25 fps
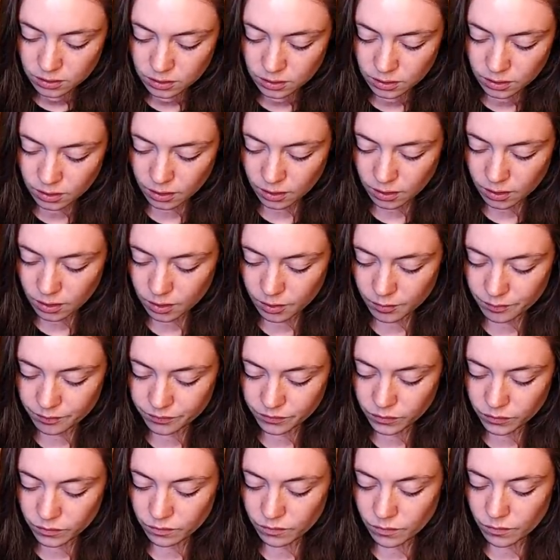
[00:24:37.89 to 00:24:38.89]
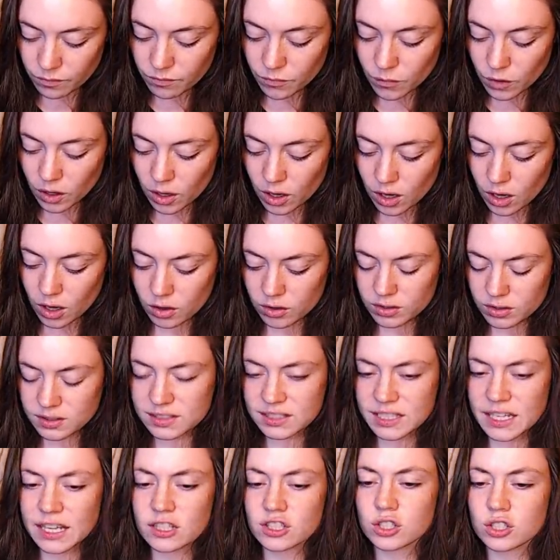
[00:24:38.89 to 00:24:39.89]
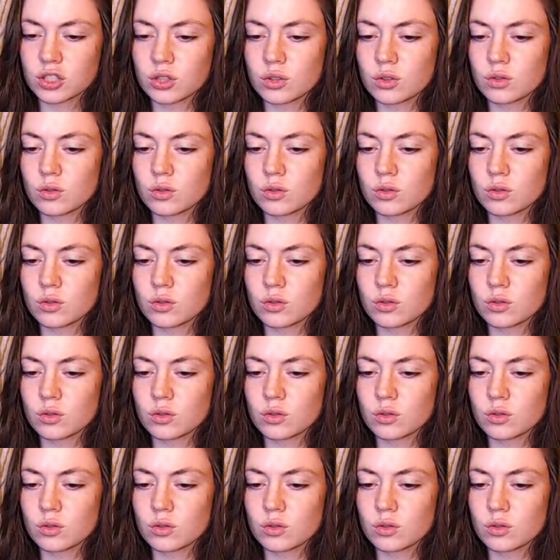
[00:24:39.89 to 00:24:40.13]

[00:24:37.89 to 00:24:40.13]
C2,